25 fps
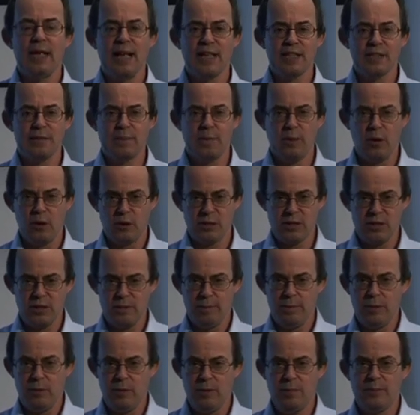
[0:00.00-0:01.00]
as
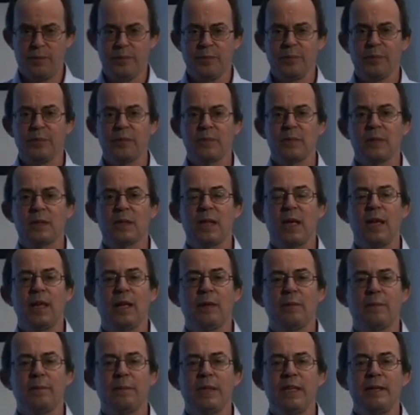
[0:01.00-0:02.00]
possible.
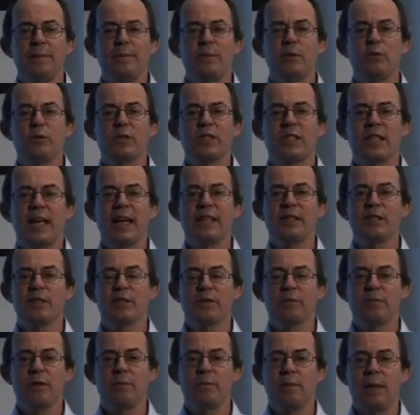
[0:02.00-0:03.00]
People tend
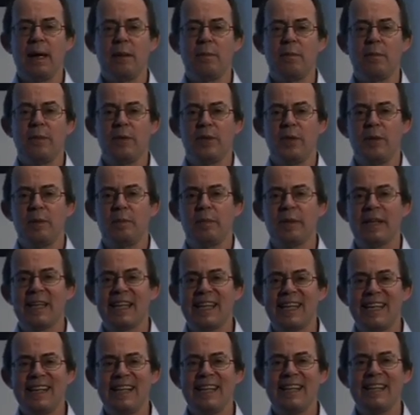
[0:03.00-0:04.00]
to remember the
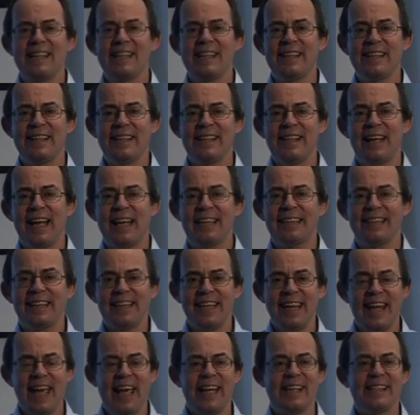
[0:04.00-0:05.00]
beginning and
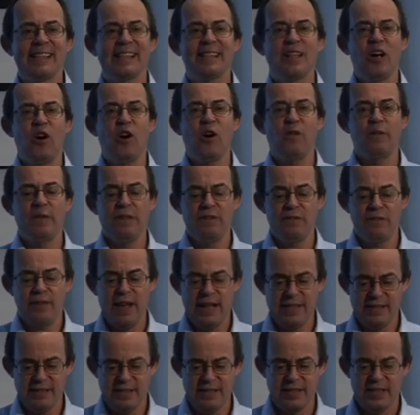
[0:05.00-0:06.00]
the end of
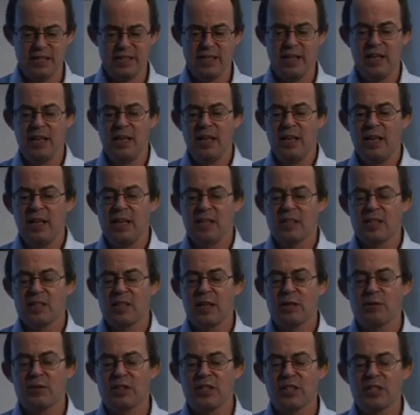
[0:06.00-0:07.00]
events.
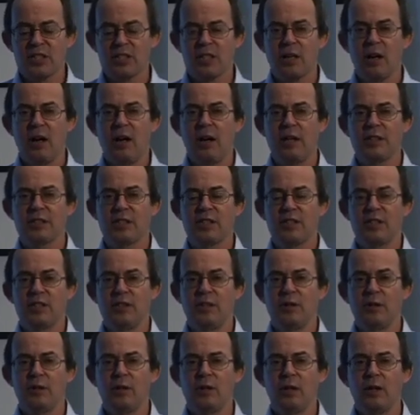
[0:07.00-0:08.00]
So start
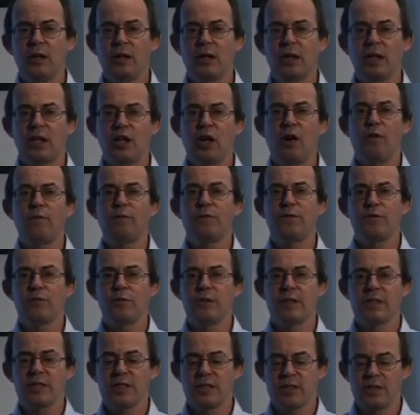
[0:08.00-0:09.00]
your
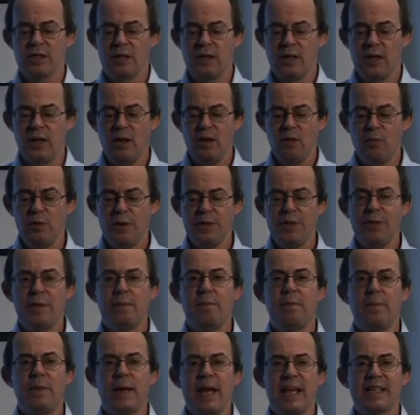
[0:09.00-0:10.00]
conference with the
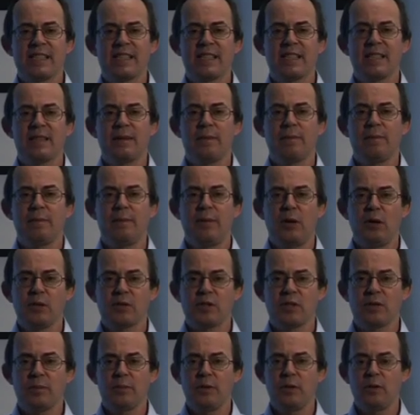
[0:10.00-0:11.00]
best
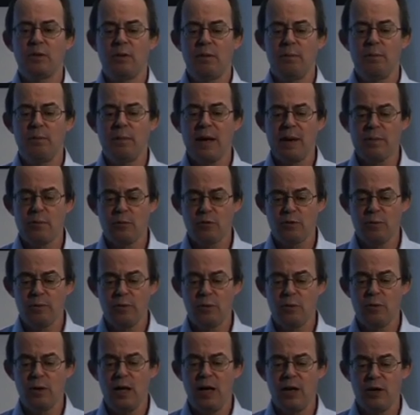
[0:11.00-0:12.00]
possible
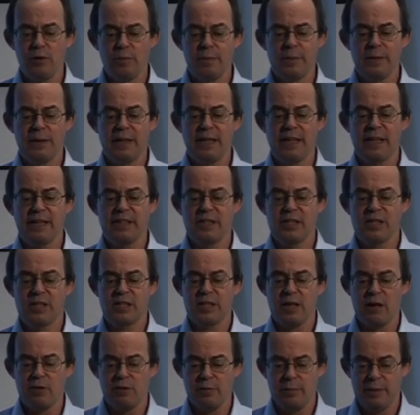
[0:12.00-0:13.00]
memorable opening
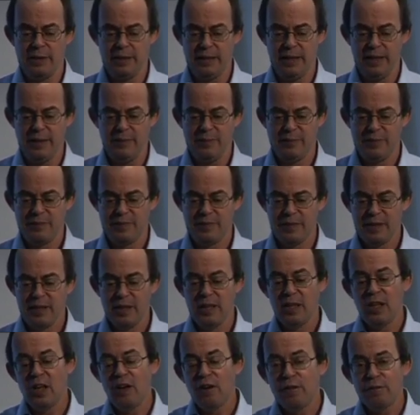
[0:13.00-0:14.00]
ceremony.
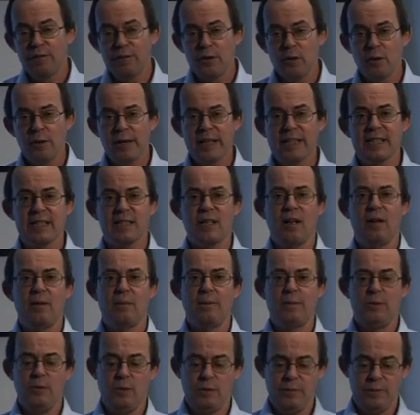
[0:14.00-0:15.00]
For
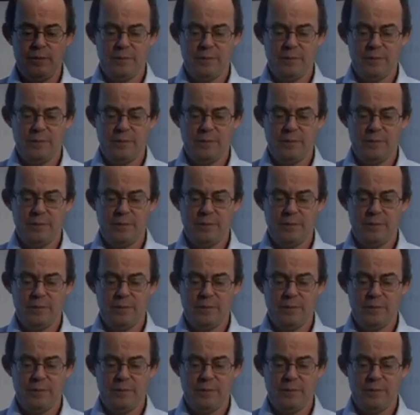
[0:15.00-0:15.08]
example,